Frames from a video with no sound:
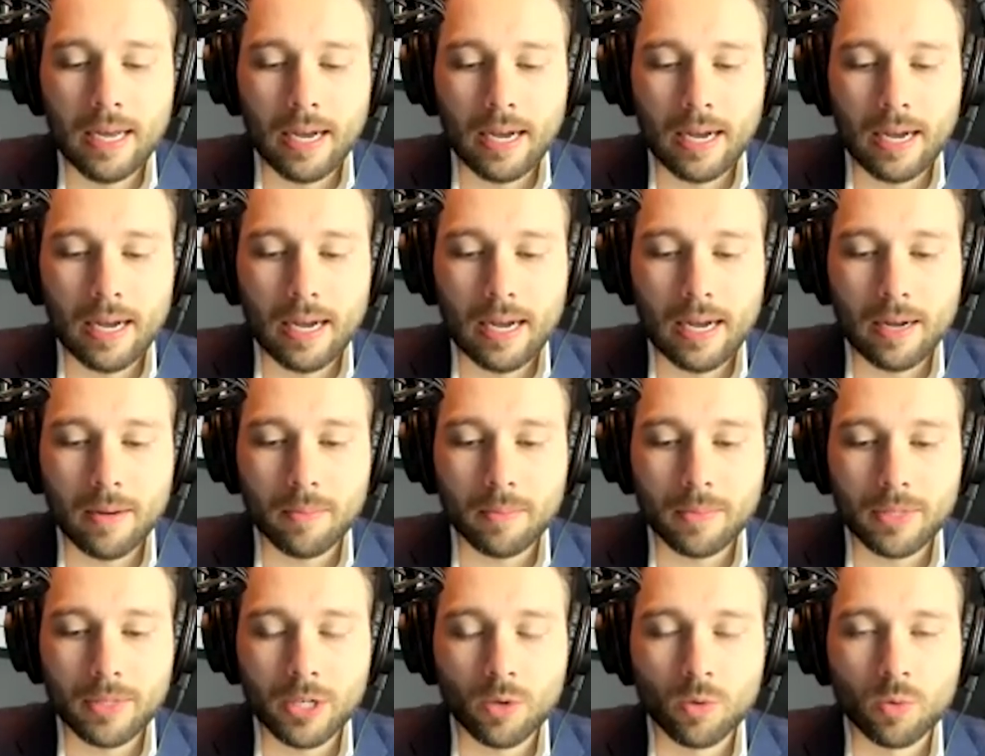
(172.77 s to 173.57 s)

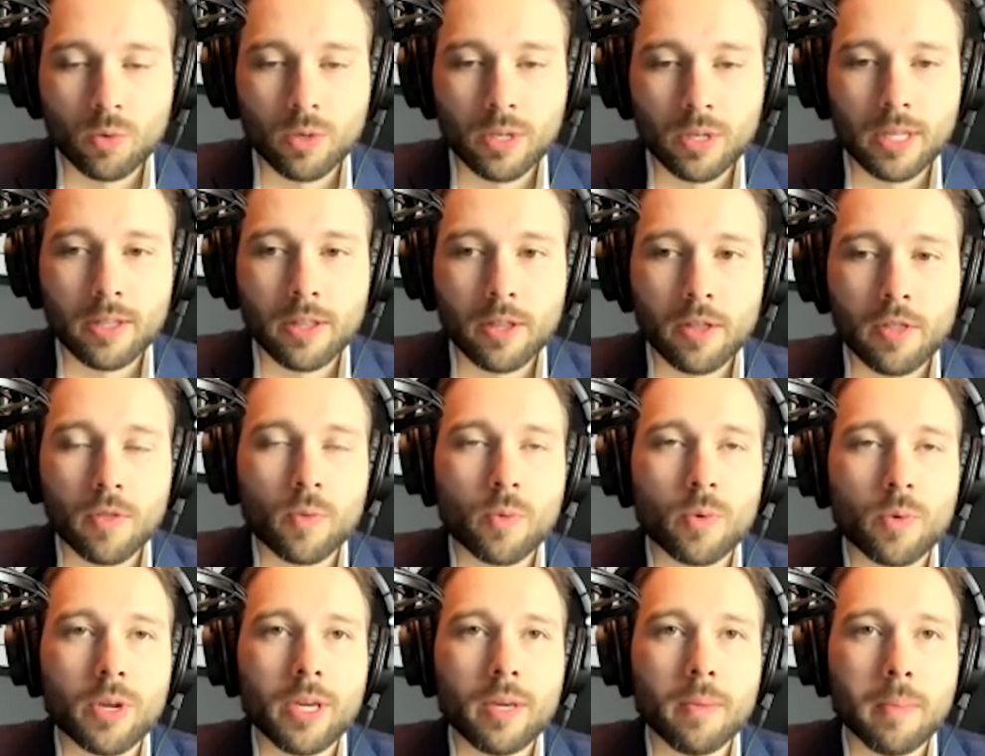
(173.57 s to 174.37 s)
Really the
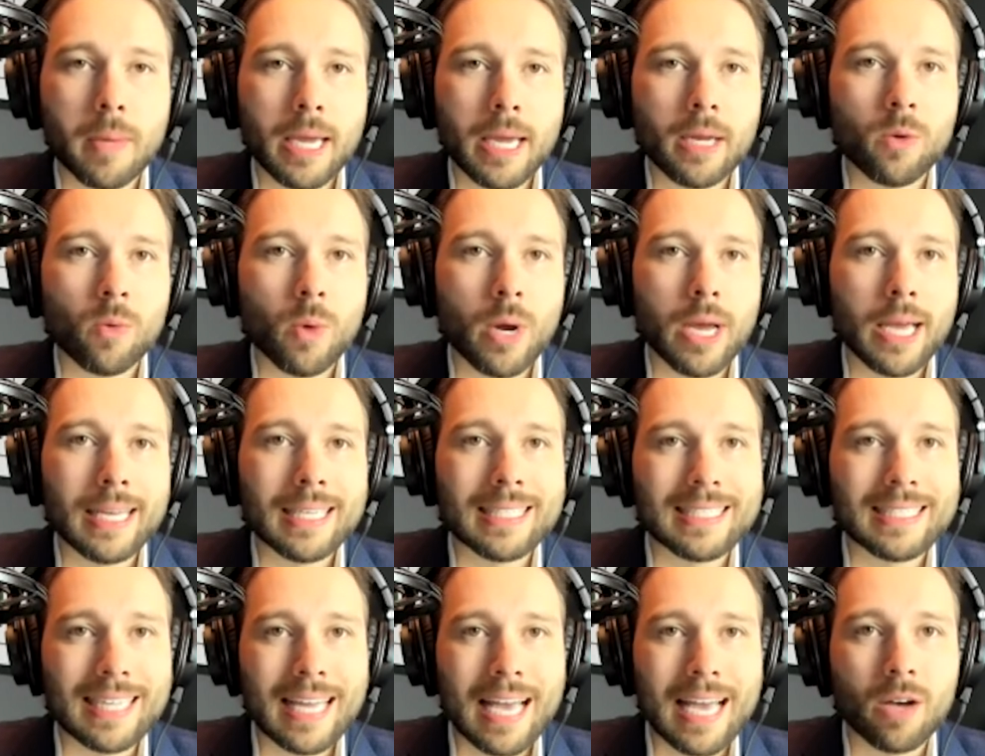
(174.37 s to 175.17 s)
three main
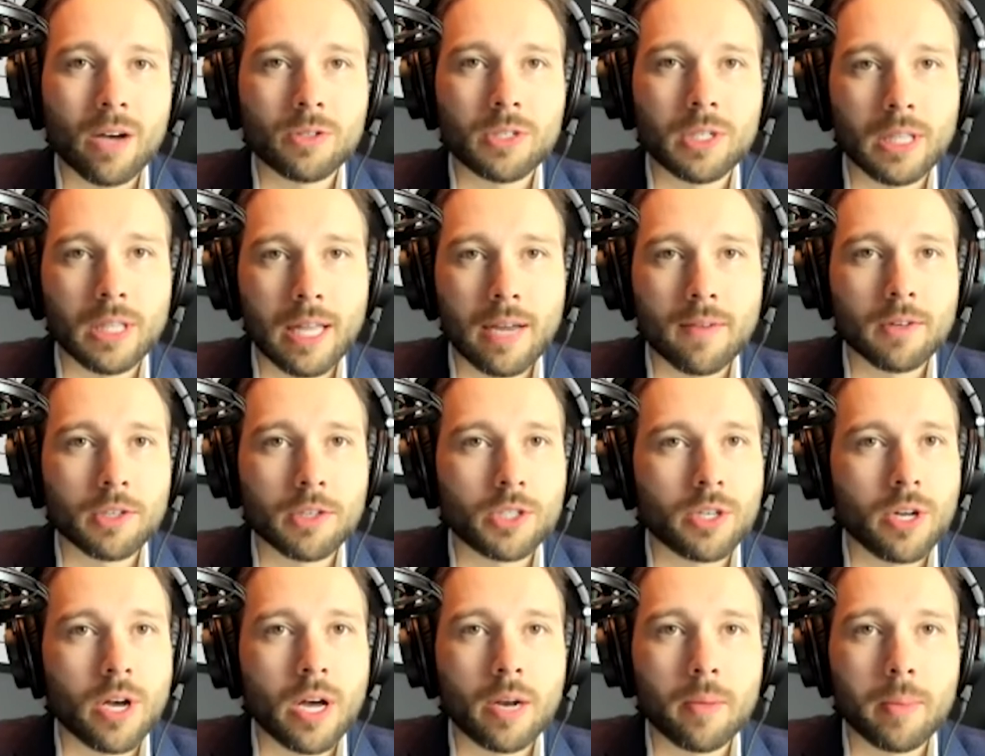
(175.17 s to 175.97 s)
ways now to leverage
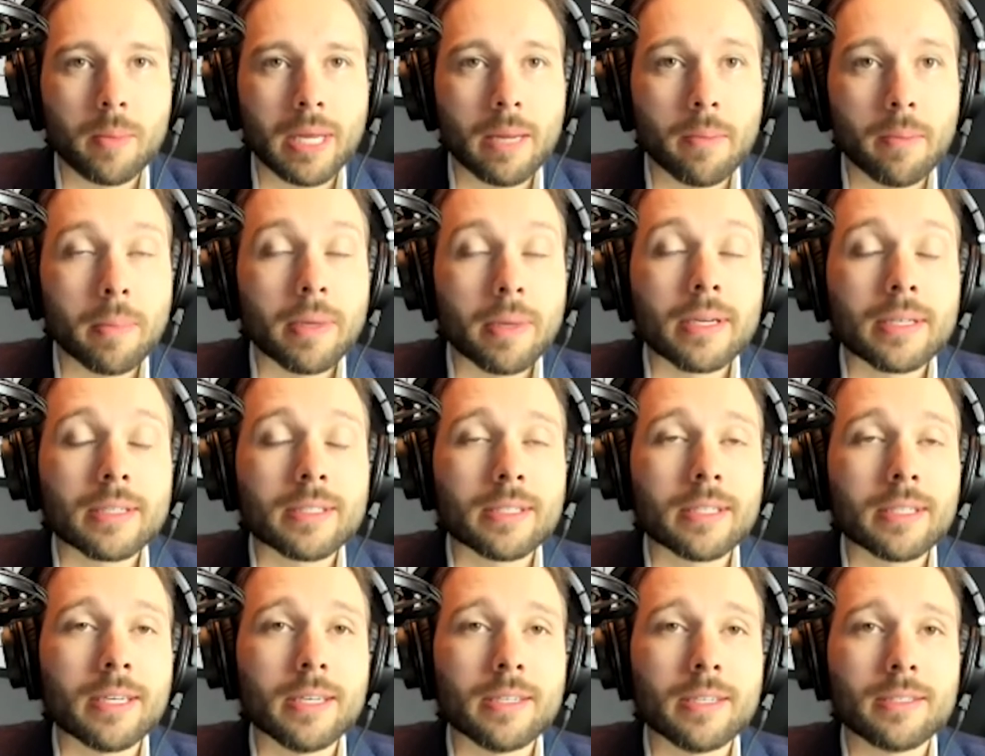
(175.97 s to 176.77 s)
an automated
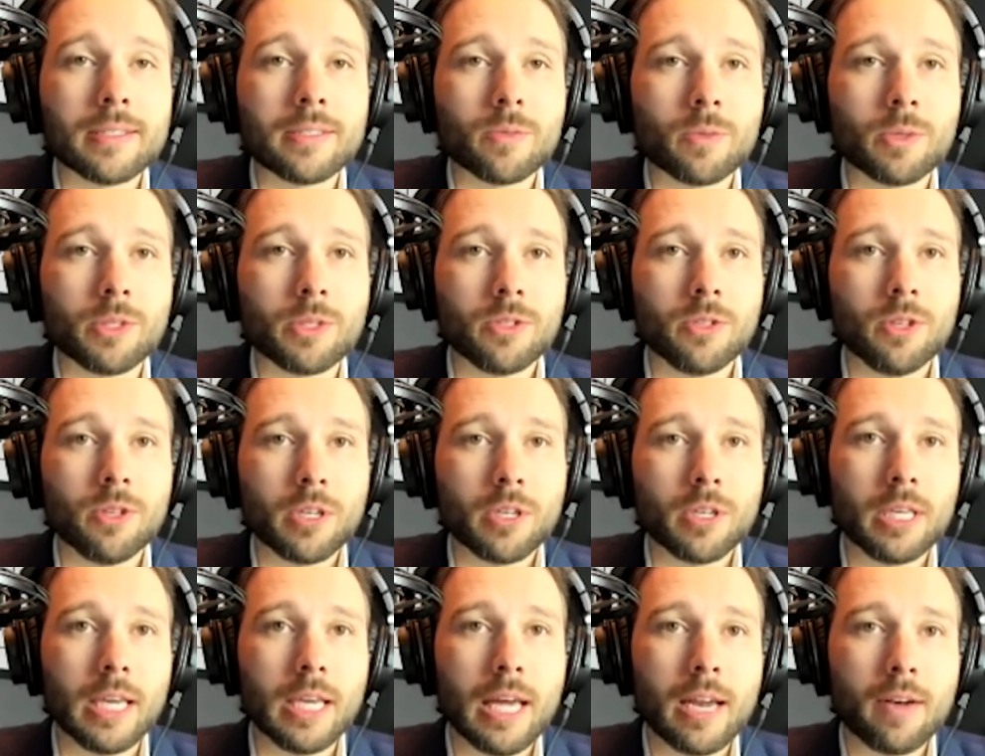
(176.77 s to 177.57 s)
business, when you're
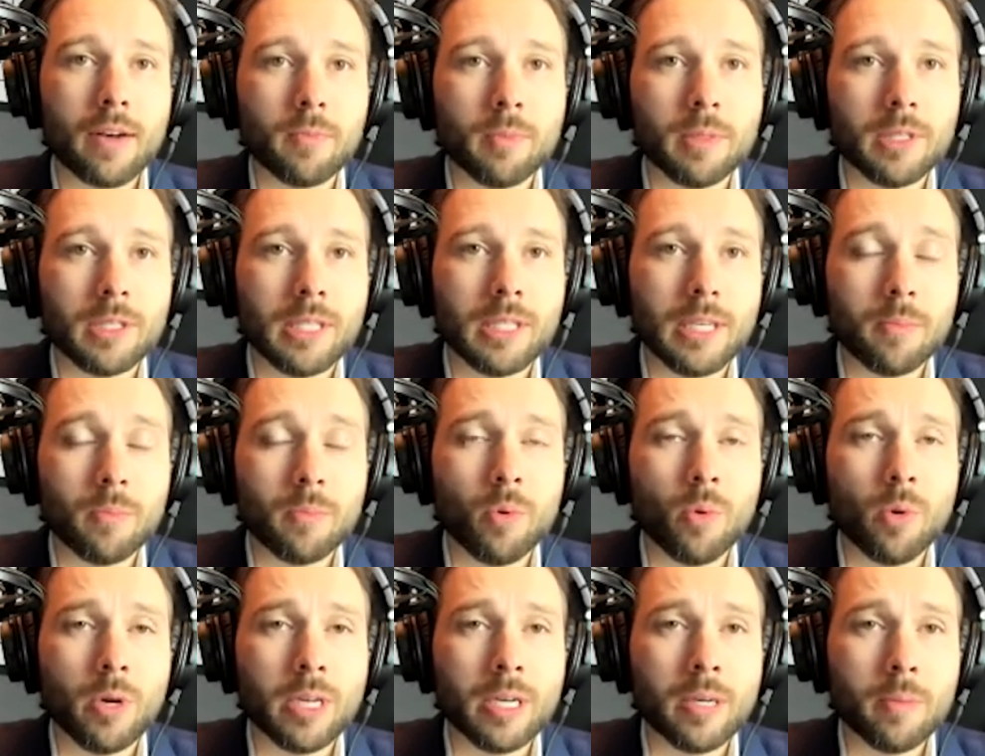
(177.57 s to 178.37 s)
looking at it from the
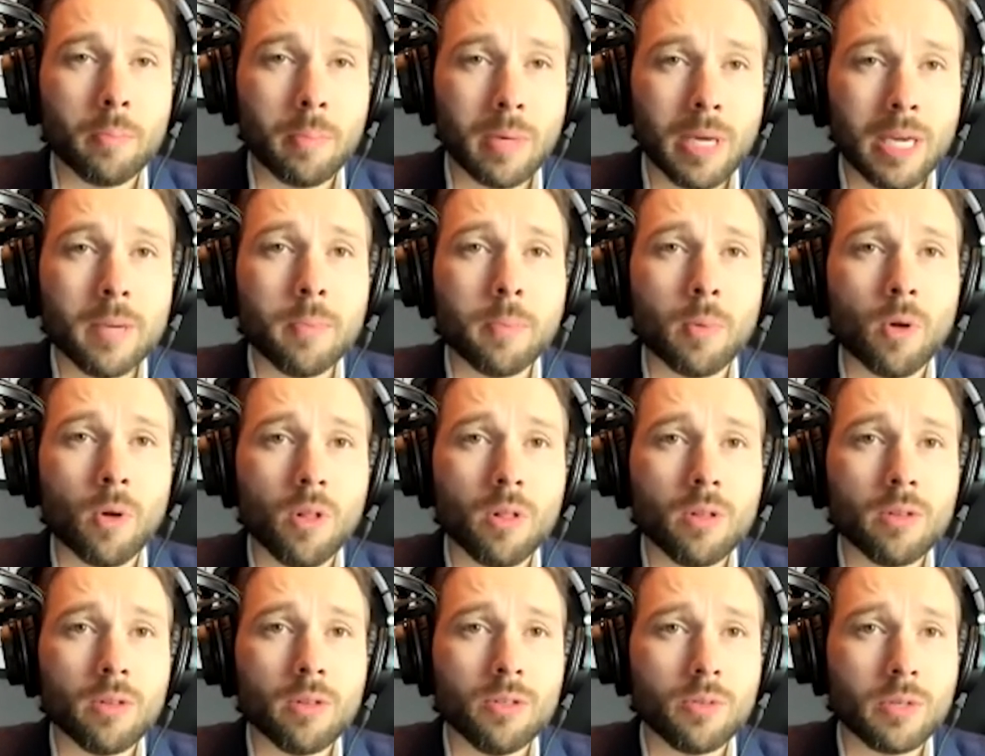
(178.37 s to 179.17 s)
standpoint,
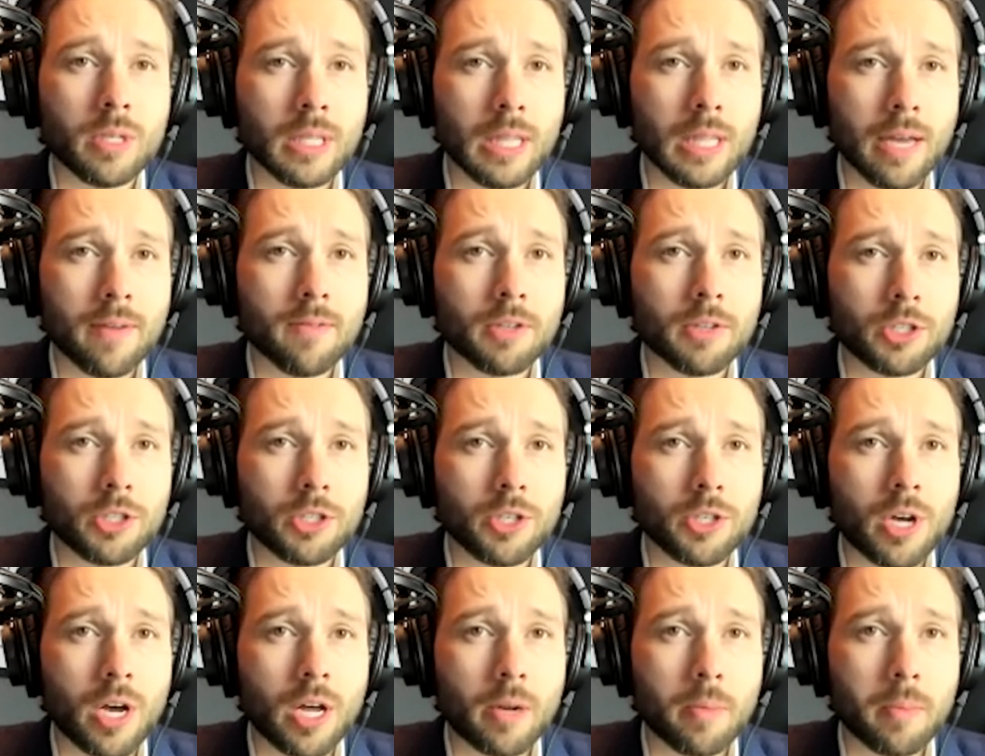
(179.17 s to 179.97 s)
people, you can leverage and
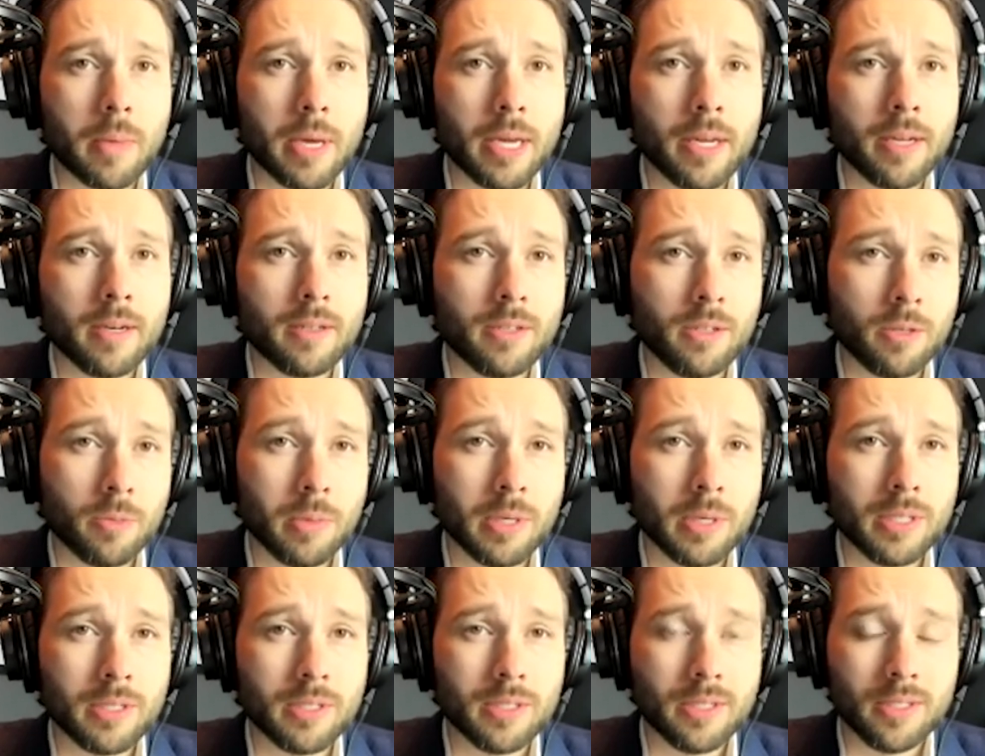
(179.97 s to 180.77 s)
automate your
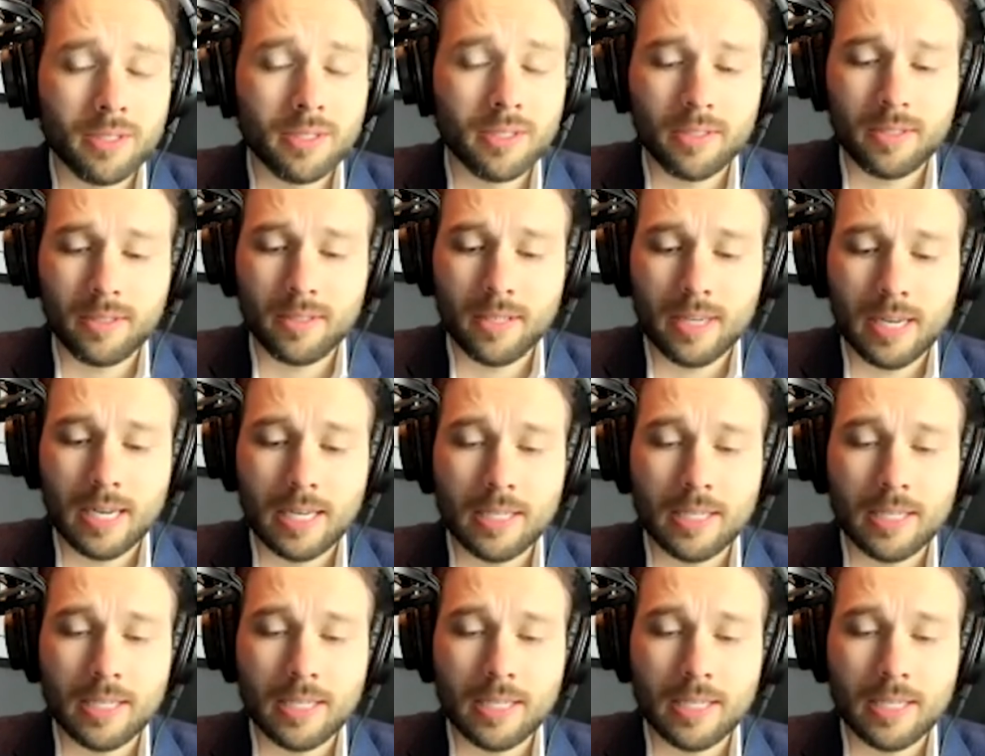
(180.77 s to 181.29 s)
business,